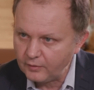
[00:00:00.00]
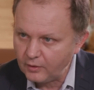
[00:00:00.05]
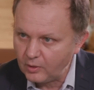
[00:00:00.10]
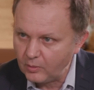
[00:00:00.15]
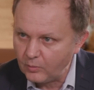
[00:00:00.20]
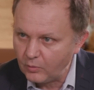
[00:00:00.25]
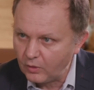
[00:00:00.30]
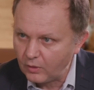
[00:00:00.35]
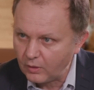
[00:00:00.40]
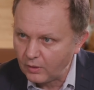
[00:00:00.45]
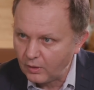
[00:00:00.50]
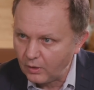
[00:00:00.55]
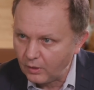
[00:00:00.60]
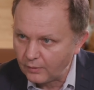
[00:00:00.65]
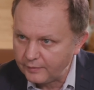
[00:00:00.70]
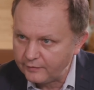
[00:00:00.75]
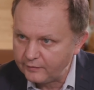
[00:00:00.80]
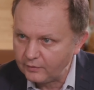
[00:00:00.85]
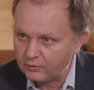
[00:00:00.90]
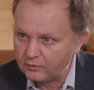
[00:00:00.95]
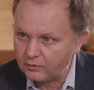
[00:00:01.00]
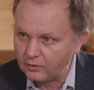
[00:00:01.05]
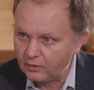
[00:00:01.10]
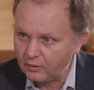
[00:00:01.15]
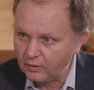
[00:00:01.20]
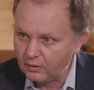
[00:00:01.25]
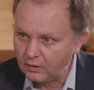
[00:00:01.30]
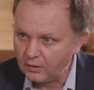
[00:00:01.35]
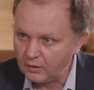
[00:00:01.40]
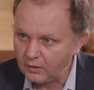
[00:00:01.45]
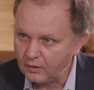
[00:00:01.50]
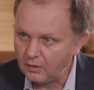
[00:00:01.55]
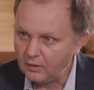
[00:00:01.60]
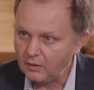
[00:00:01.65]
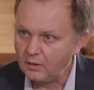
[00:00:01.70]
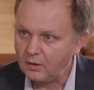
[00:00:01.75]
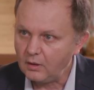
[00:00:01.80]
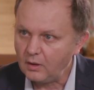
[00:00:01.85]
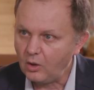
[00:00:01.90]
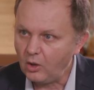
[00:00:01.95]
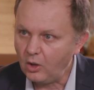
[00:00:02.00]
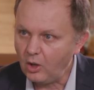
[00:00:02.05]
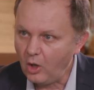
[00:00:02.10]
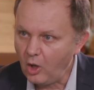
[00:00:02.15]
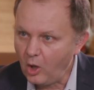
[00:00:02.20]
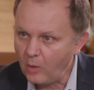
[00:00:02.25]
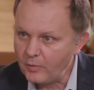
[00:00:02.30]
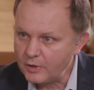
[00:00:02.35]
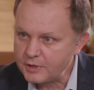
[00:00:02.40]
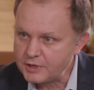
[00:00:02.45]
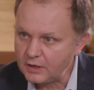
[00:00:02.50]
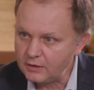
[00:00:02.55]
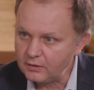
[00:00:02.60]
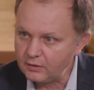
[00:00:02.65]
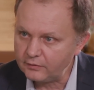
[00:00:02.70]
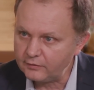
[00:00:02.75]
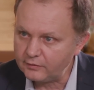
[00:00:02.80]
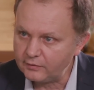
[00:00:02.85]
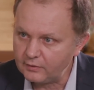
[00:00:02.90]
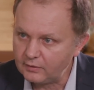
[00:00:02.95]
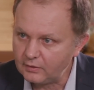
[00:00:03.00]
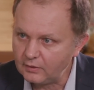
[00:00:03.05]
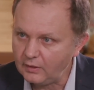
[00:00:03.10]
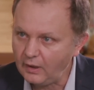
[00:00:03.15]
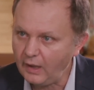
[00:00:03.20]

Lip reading: a more horizontal, homogeneous,